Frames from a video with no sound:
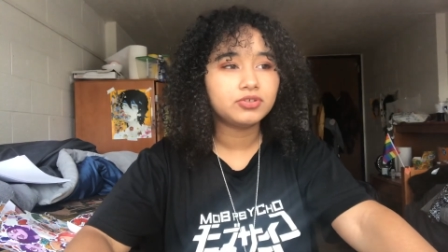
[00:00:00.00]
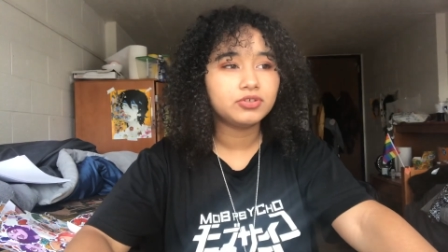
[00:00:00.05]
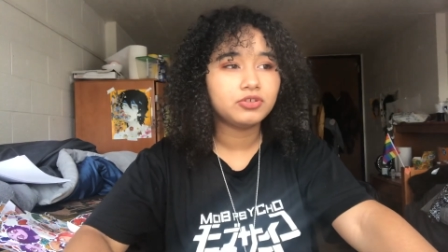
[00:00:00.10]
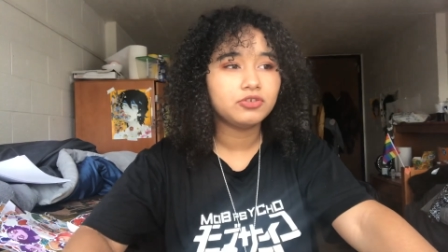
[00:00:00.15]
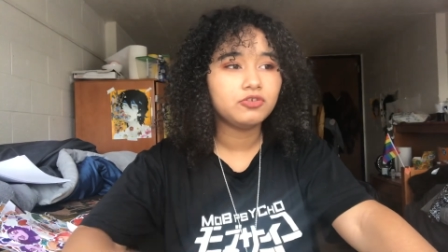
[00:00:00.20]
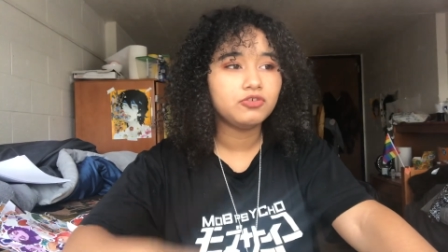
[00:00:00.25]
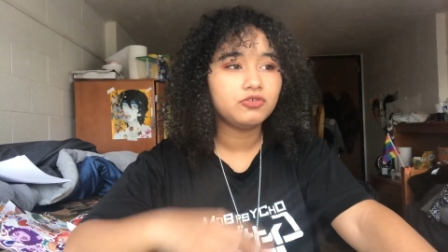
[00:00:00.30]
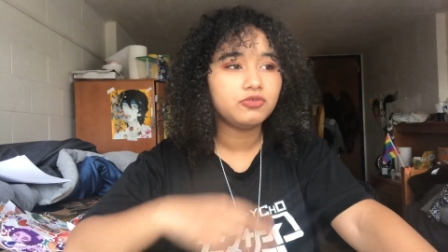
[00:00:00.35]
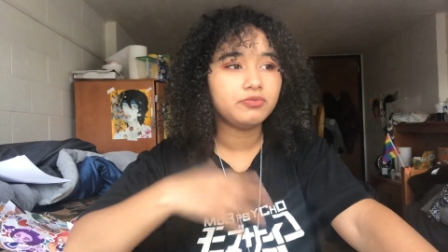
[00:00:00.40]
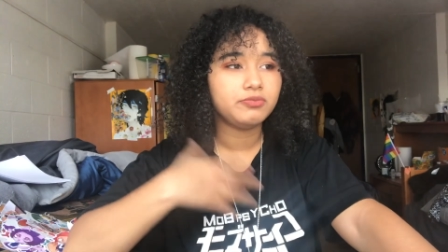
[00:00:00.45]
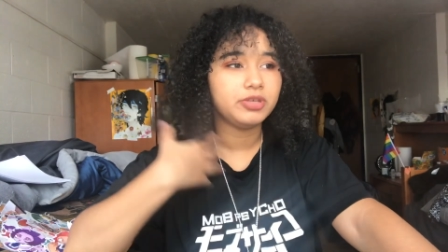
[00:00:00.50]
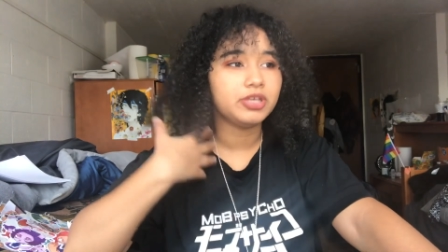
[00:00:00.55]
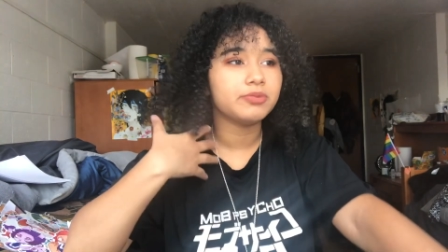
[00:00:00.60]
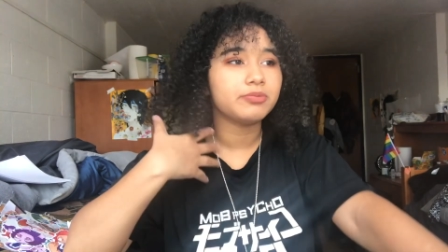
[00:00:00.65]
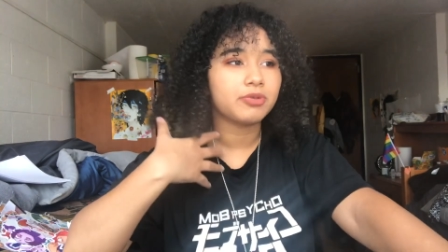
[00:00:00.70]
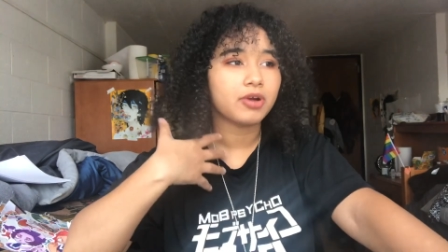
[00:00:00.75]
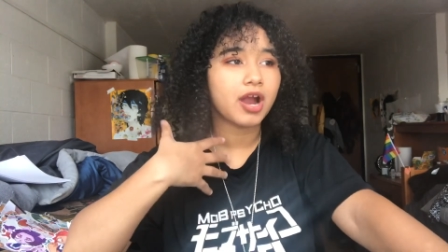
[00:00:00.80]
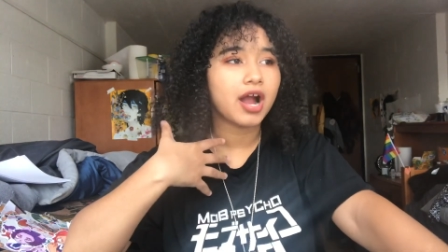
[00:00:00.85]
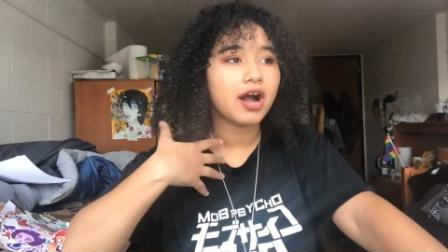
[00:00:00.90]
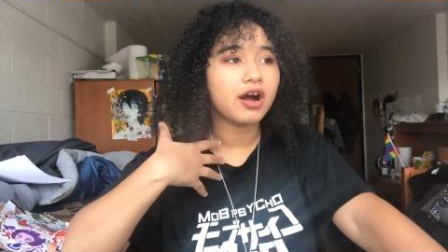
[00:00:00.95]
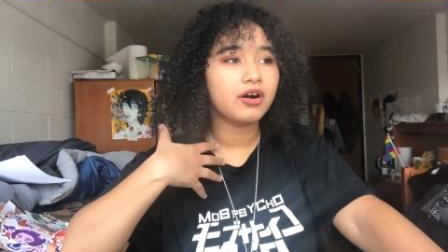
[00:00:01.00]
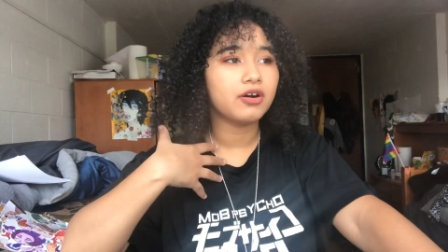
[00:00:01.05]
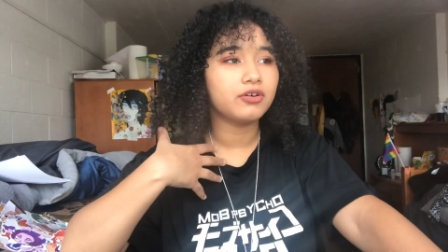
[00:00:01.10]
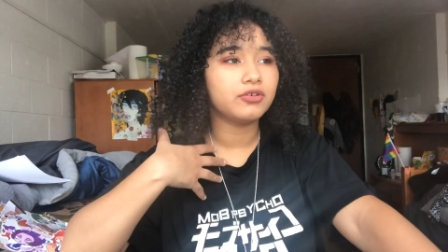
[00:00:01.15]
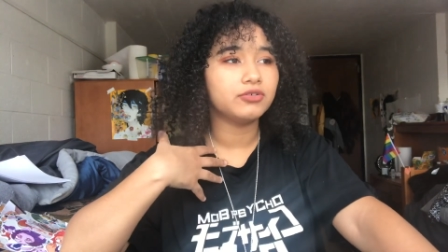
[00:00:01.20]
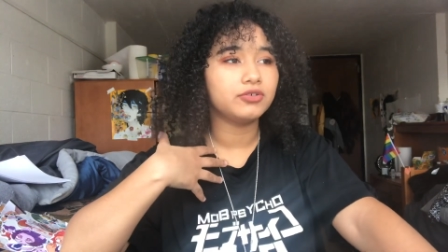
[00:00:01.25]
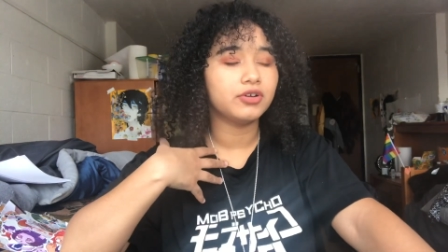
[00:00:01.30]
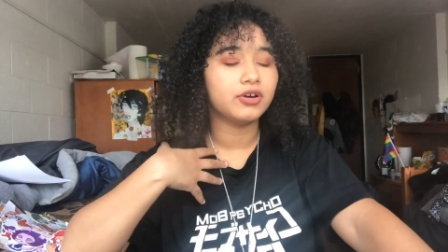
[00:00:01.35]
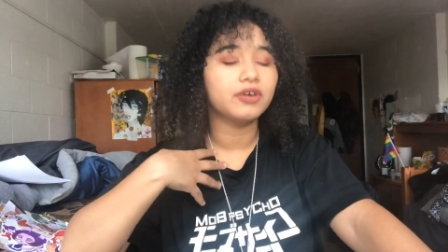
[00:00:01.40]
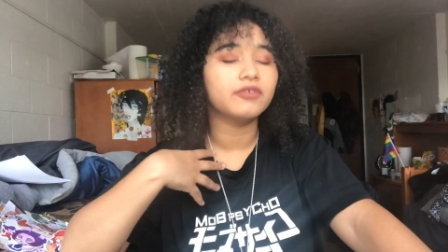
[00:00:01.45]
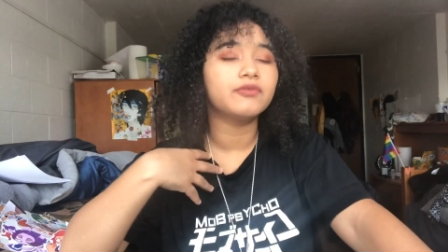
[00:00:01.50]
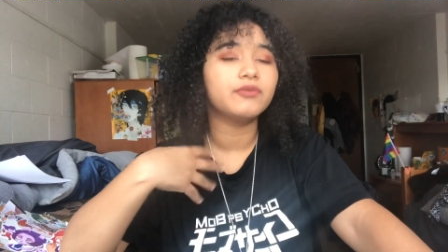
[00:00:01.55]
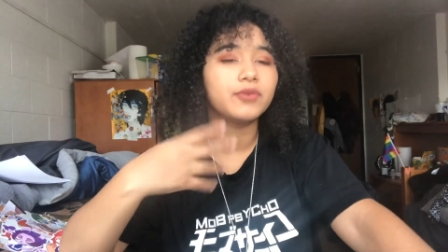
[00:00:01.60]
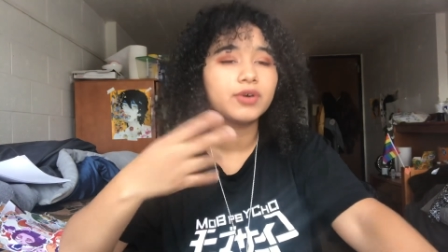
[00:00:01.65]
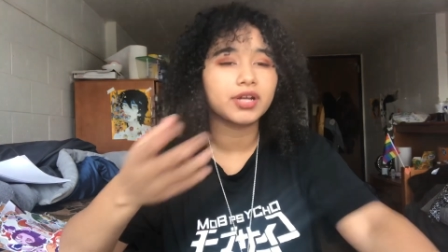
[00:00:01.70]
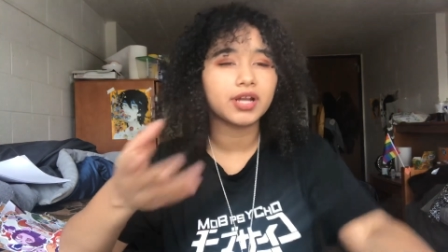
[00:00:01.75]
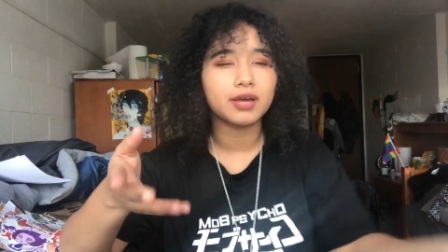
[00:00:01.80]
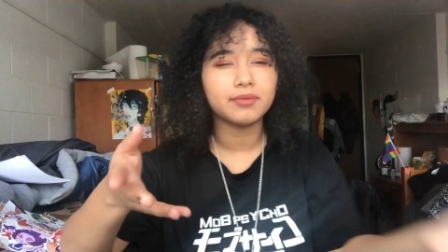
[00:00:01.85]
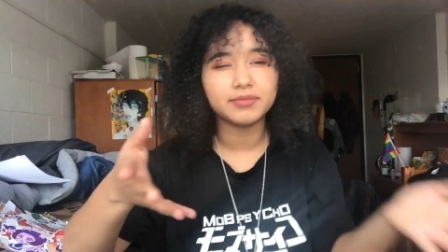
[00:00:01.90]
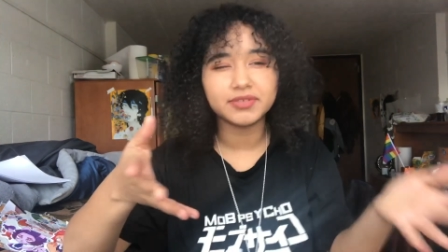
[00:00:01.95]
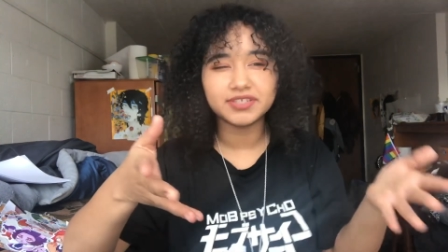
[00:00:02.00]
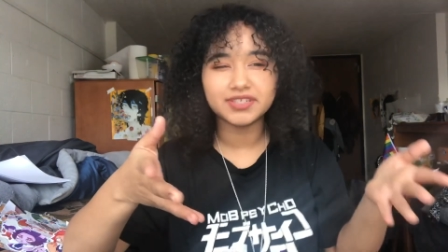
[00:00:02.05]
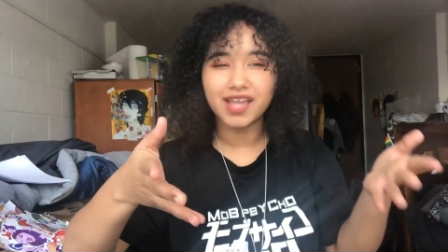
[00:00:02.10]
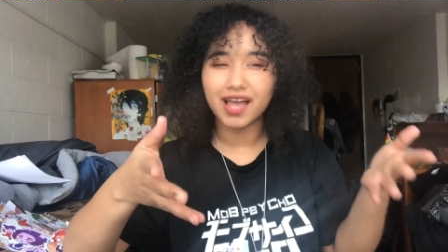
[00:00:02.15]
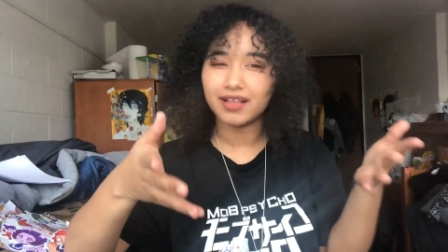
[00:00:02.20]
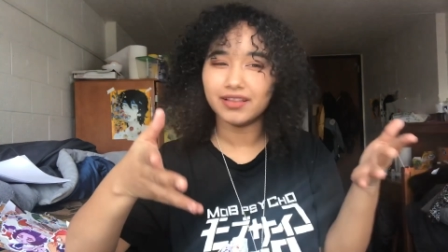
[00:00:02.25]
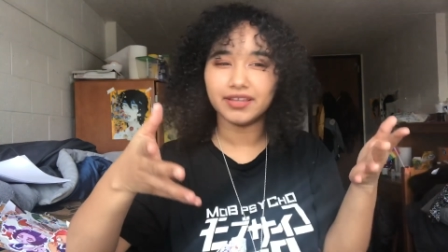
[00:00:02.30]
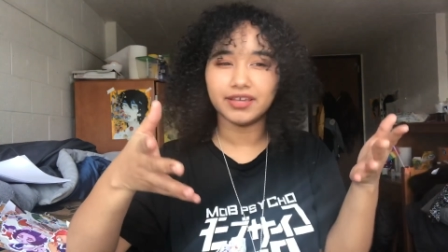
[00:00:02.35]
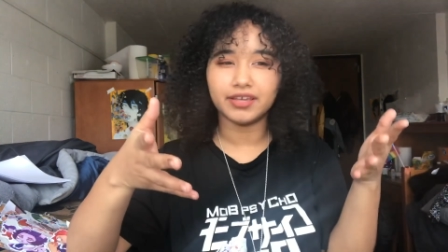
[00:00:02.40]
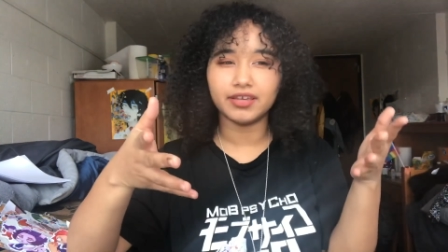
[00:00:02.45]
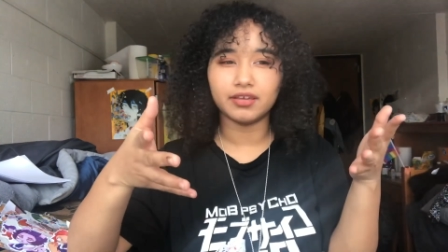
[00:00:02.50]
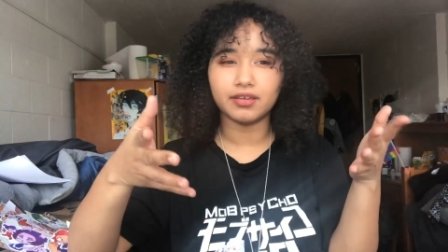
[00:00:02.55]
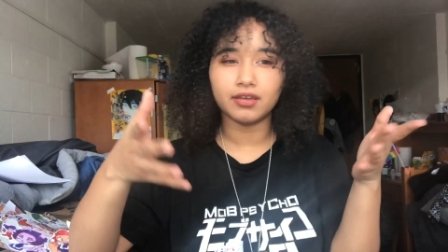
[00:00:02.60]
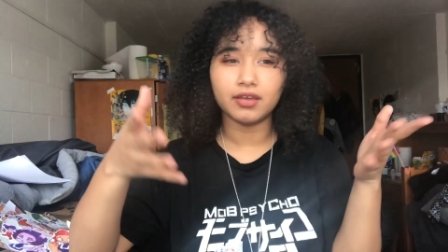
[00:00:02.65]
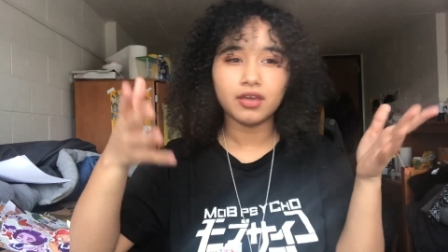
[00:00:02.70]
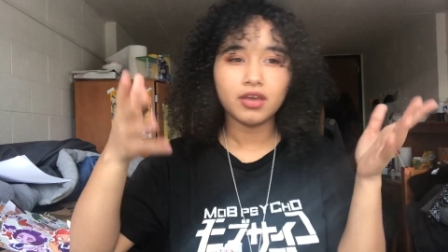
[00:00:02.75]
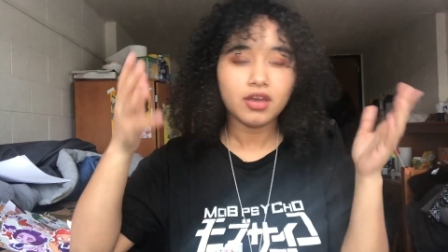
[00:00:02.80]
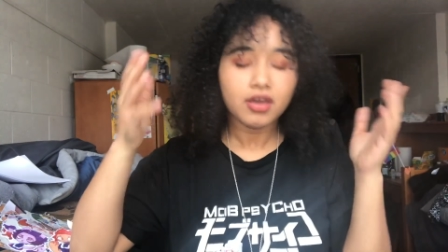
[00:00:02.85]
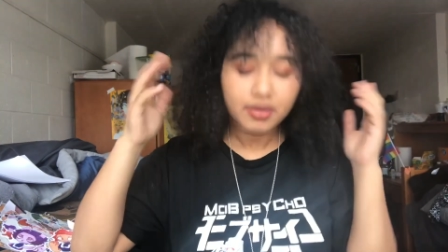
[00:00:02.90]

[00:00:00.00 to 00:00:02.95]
to be proud of what I'm selling